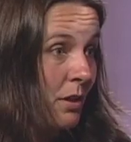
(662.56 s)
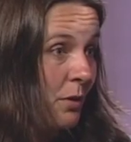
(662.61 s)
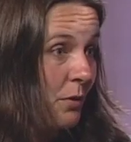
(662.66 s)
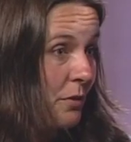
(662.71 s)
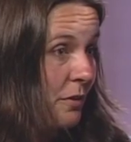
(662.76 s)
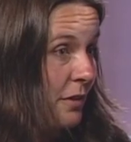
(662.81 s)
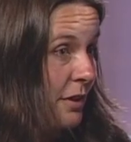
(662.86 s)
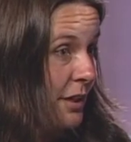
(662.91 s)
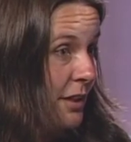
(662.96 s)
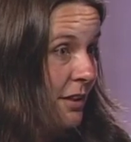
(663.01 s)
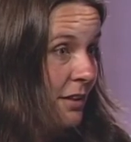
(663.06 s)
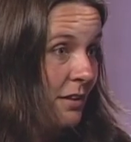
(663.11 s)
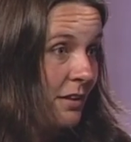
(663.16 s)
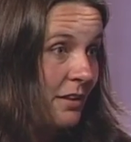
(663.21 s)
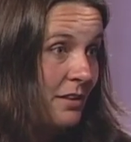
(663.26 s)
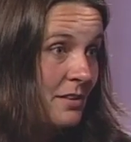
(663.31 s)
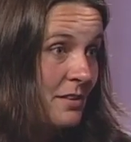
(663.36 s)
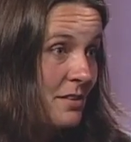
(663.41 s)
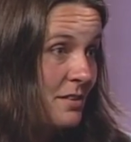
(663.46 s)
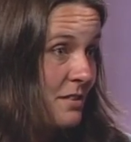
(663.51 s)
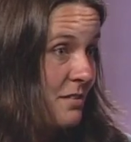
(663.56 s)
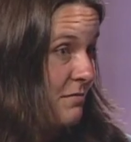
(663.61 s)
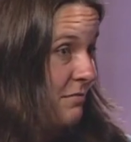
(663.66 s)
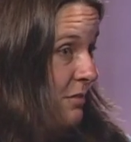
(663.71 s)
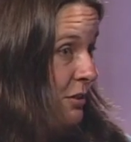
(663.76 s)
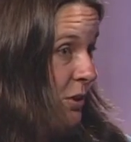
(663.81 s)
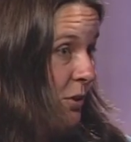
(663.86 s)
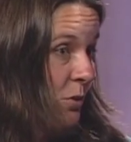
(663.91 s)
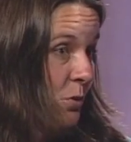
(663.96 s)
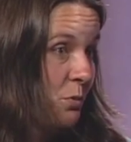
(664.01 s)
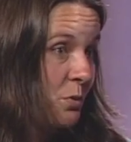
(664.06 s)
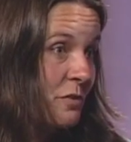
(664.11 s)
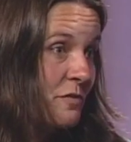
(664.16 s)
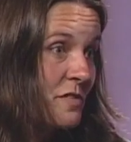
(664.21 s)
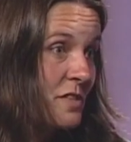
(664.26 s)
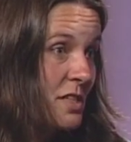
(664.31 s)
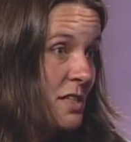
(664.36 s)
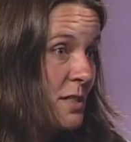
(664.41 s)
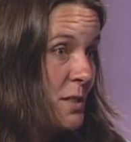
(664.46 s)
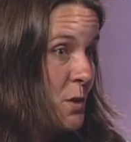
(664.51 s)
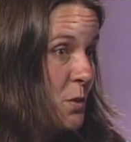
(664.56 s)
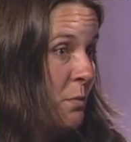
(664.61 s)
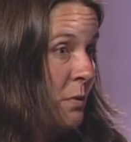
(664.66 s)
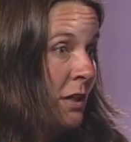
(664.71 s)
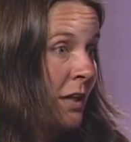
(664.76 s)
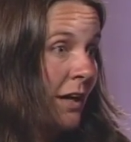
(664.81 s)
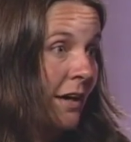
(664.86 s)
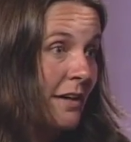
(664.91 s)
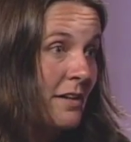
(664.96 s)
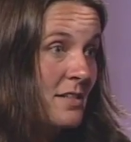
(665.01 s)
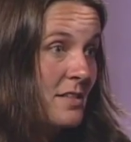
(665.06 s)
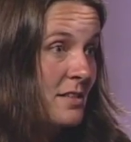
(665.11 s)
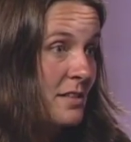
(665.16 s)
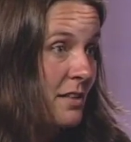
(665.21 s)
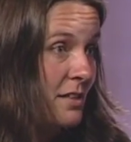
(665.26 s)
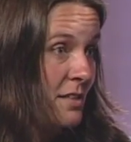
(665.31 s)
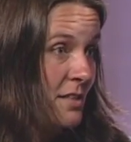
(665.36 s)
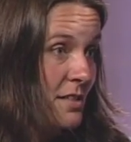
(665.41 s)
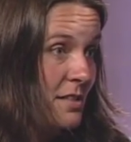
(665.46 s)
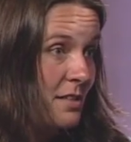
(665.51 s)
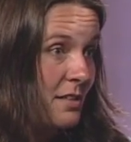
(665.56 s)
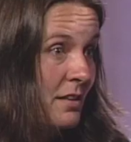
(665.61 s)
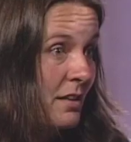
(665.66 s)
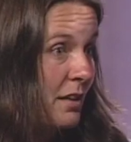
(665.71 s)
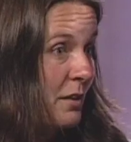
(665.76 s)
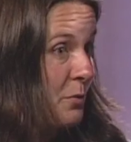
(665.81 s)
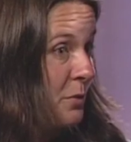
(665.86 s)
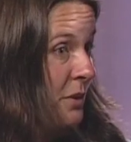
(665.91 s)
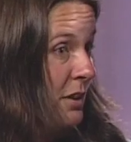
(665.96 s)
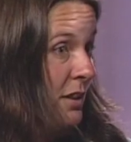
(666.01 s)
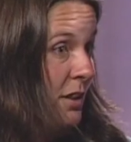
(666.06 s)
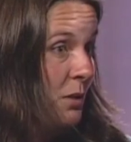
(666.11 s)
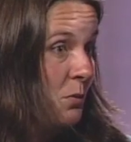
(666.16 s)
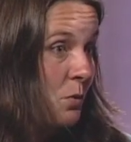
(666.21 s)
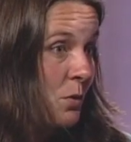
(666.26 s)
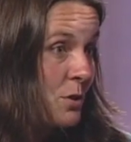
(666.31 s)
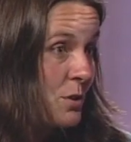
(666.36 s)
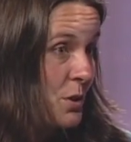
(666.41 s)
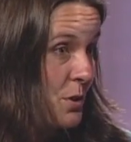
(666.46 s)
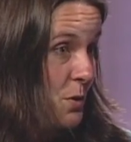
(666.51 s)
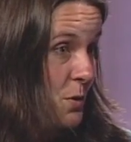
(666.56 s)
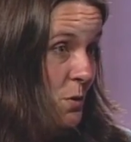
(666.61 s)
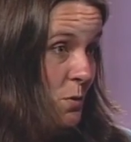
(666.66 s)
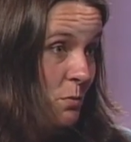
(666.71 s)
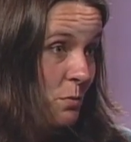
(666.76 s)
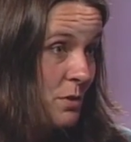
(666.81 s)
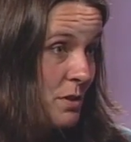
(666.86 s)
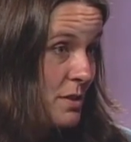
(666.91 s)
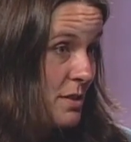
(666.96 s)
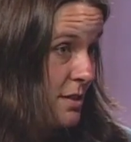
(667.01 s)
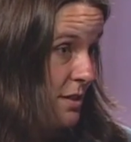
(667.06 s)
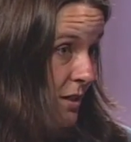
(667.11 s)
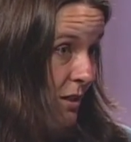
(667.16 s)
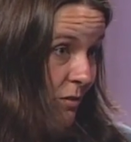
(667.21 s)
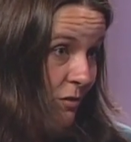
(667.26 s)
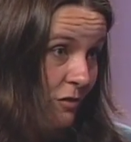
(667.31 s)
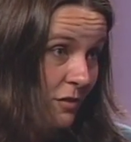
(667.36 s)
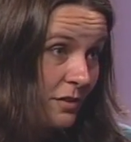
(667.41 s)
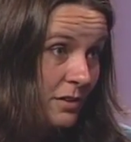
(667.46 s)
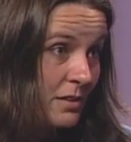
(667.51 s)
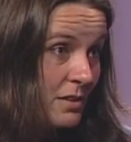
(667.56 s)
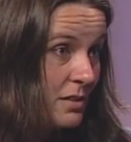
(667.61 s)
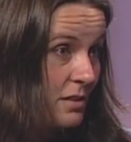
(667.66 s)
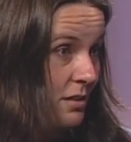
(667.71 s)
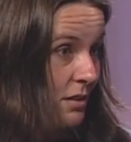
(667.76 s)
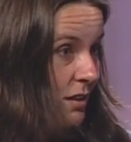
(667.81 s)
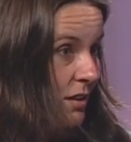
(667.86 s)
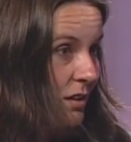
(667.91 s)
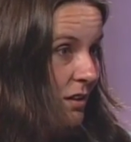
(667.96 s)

out there that, we've seen so many accidents, and I really want you to be safe. And